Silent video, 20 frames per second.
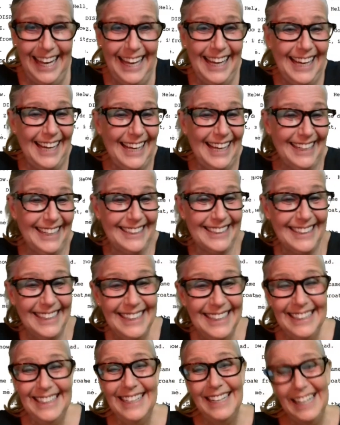
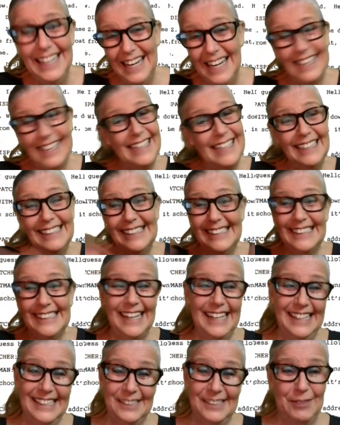I can't
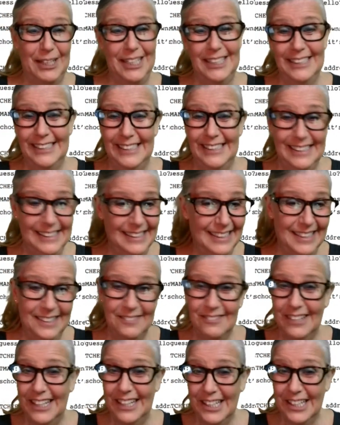say it's because he
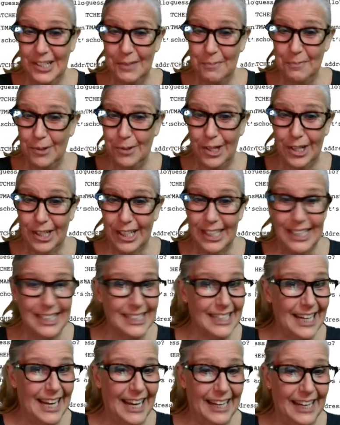didn't write a good book and
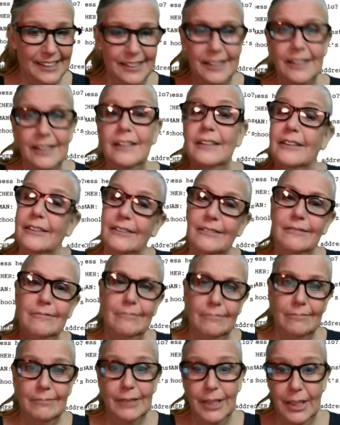it tanked
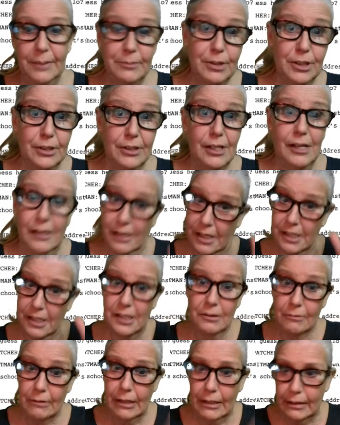but I'm just saying he
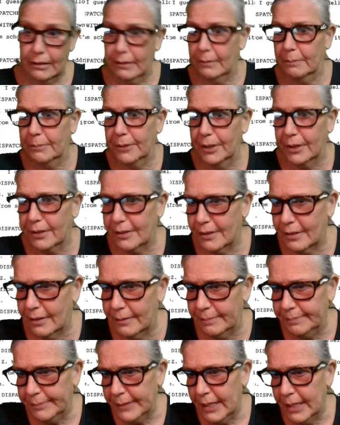didn't write a good book.
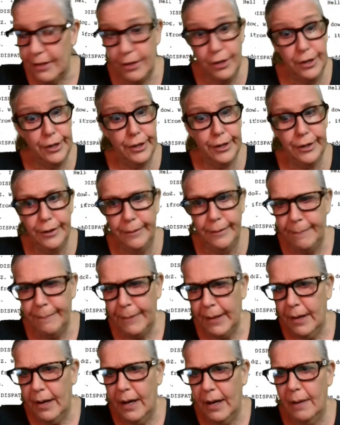So there you go.
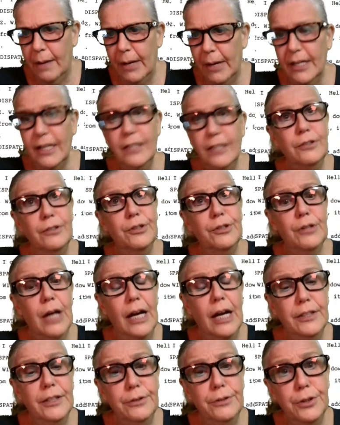Um, and I don't you
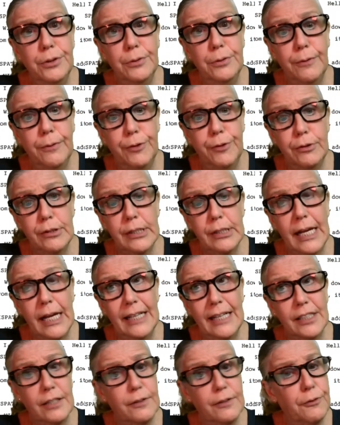I don't do reviews,
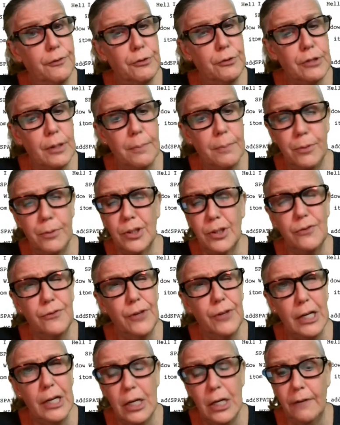anti-reviews on books
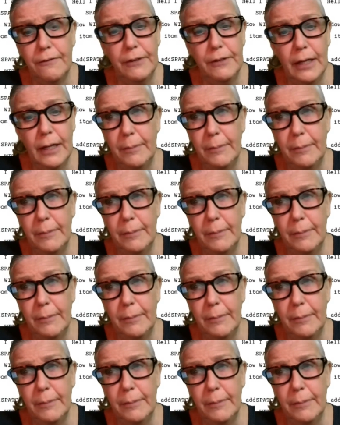very often.